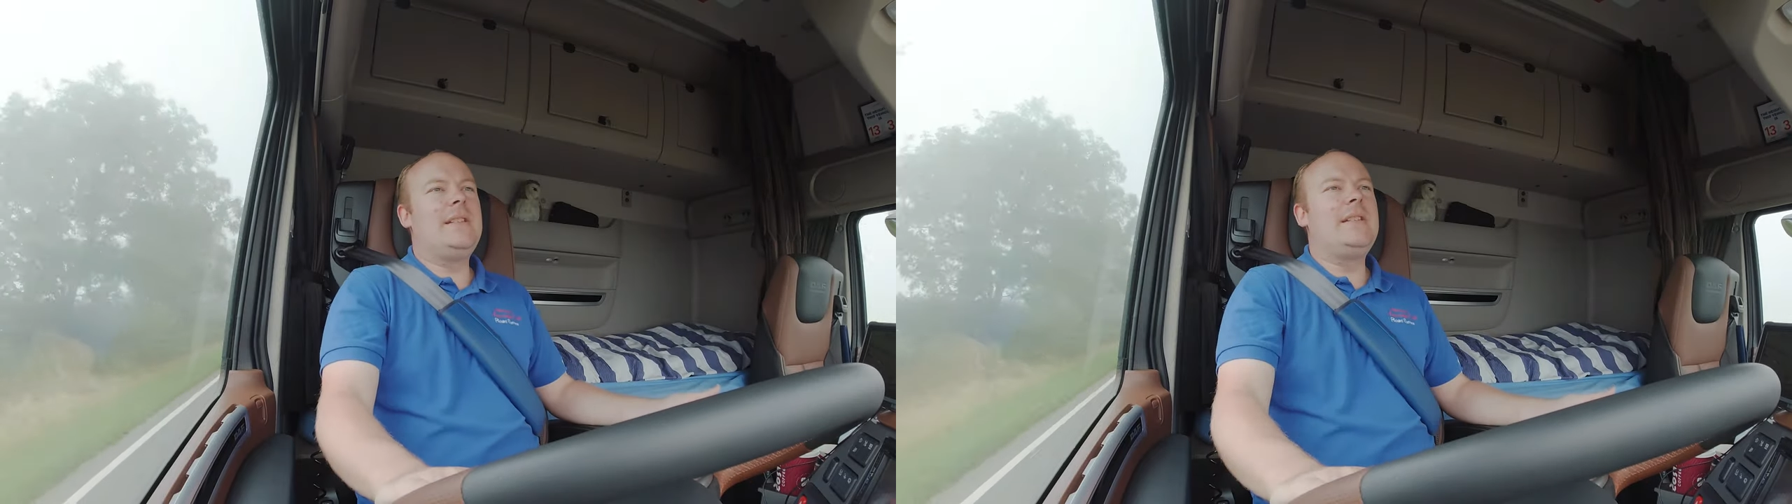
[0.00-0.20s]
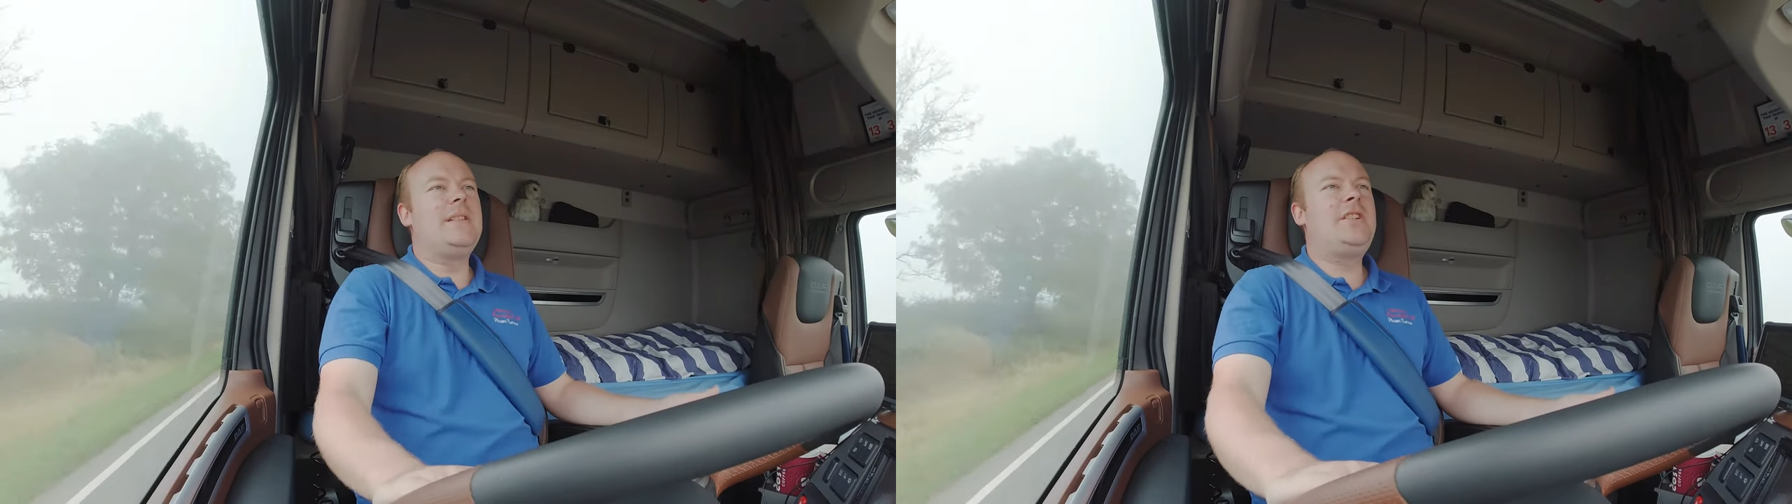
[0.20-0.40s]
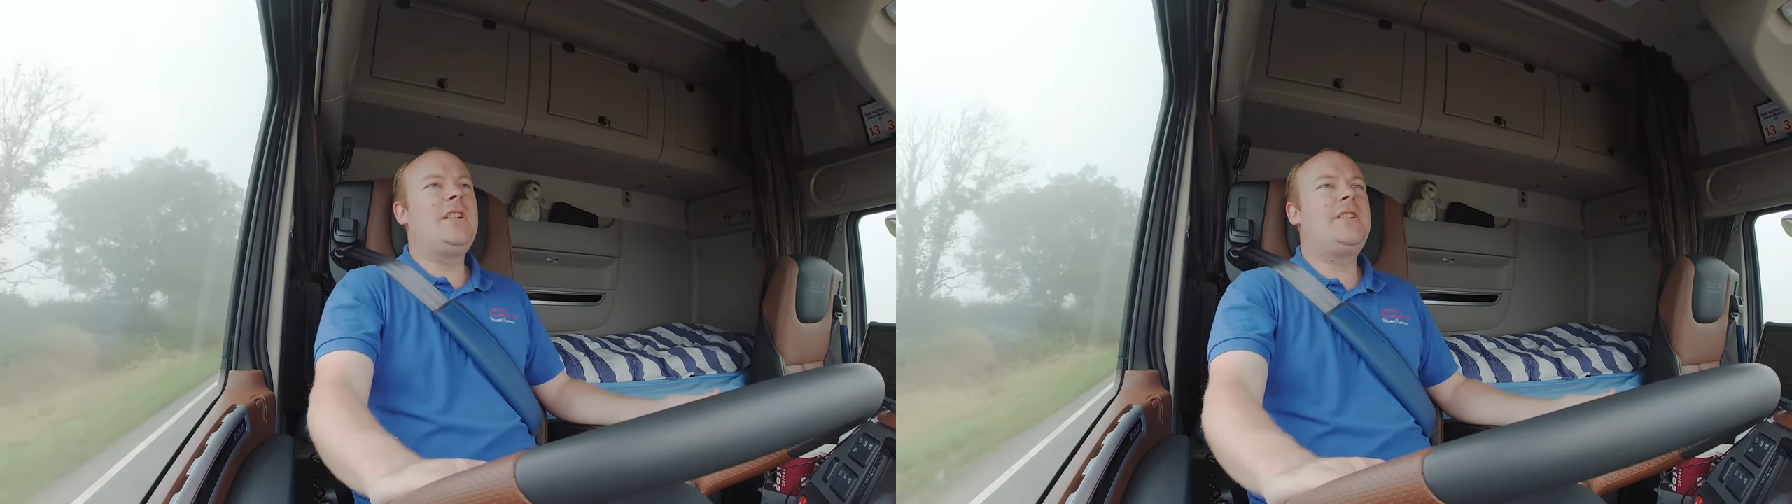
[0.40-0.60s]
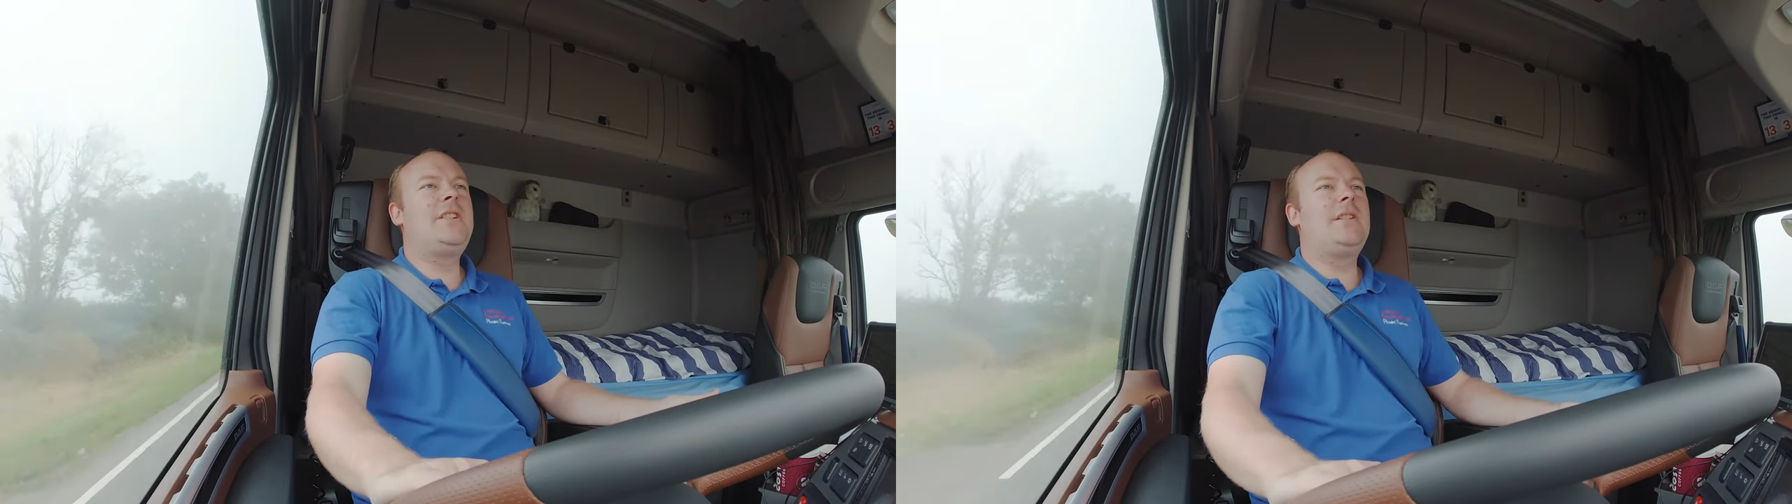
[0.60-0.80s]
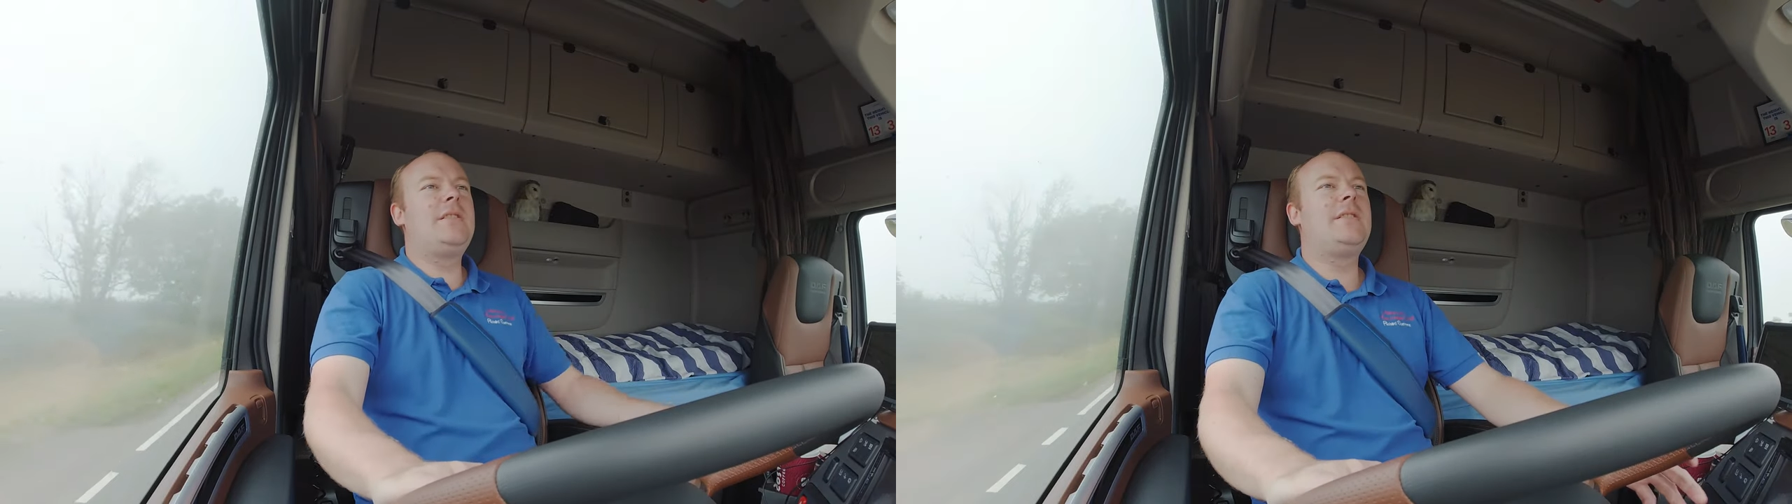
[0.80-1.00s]
any
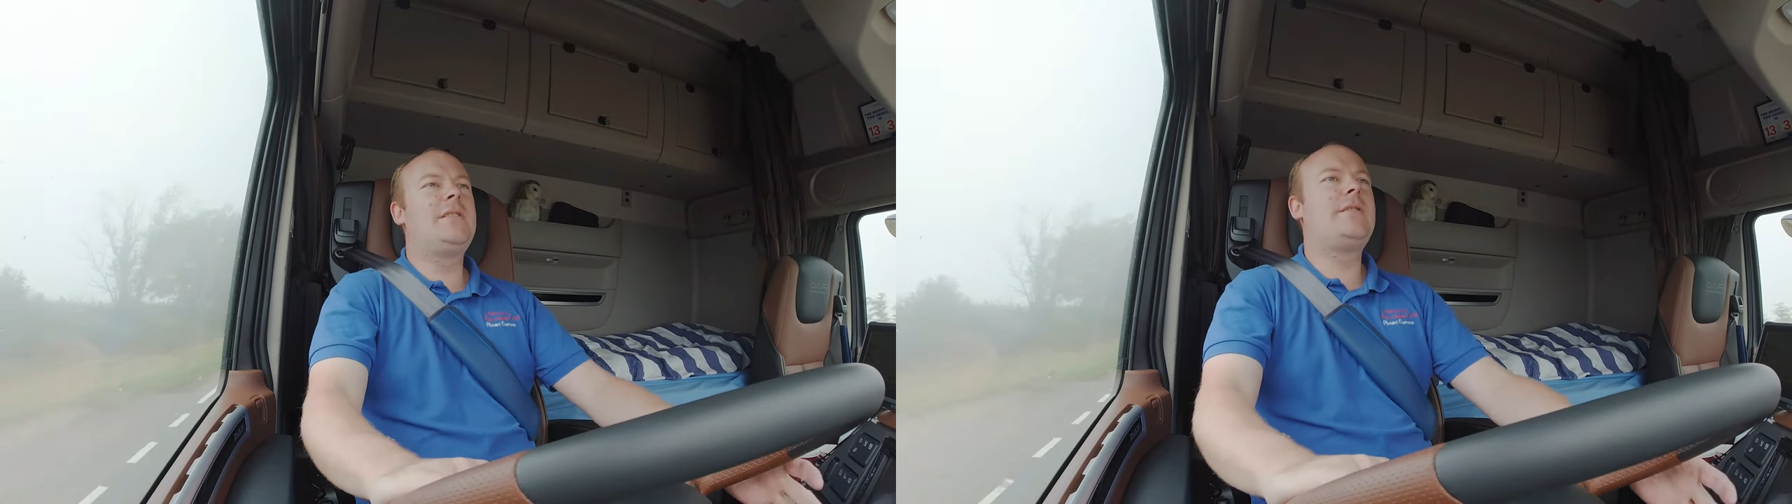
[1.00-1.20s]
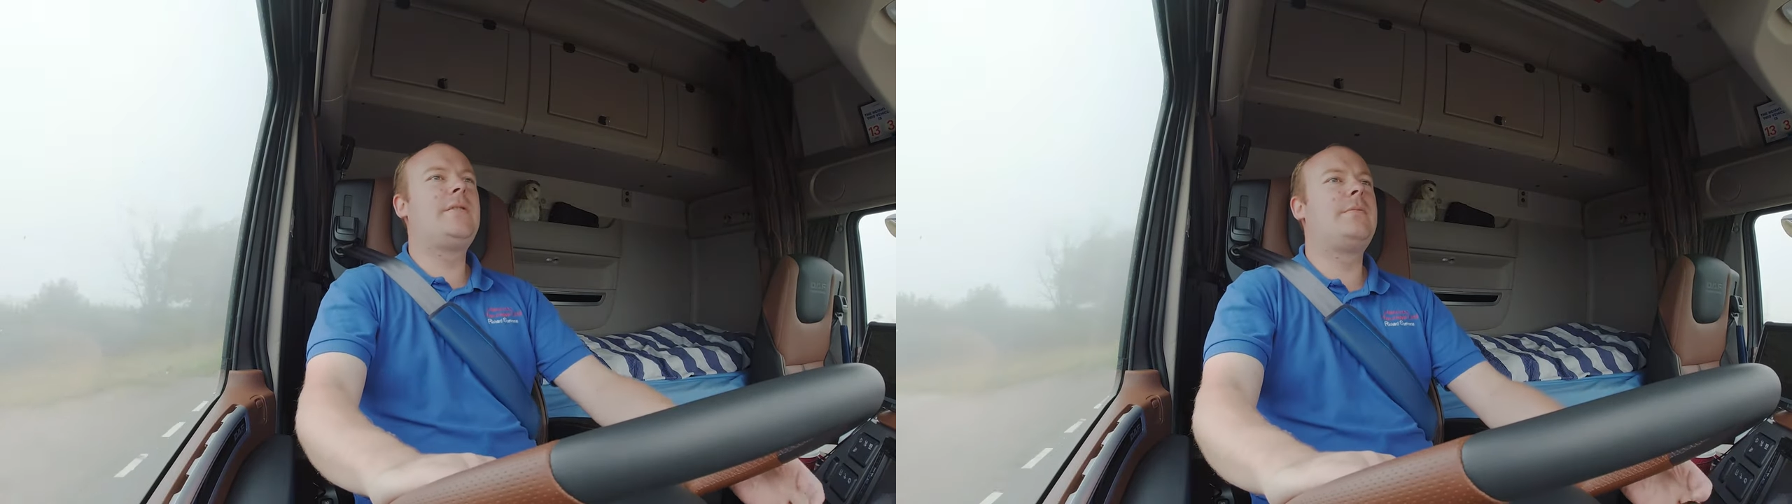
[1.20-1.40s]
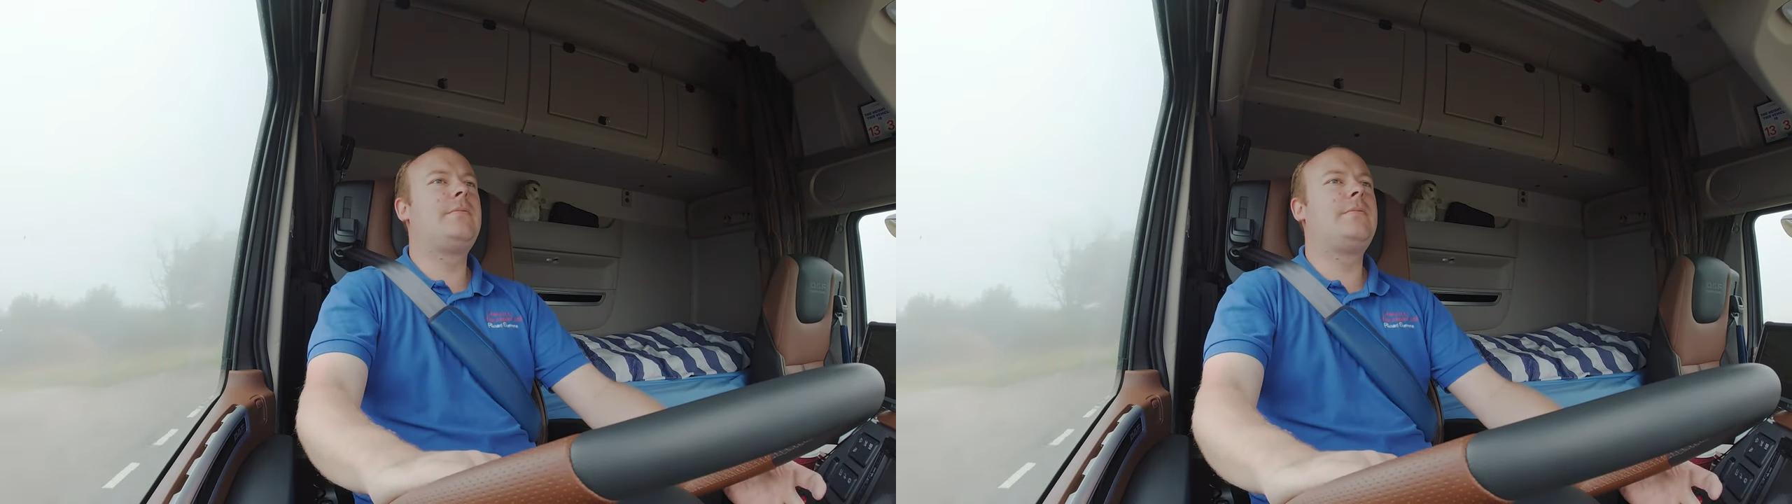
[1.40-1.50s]
suggestions.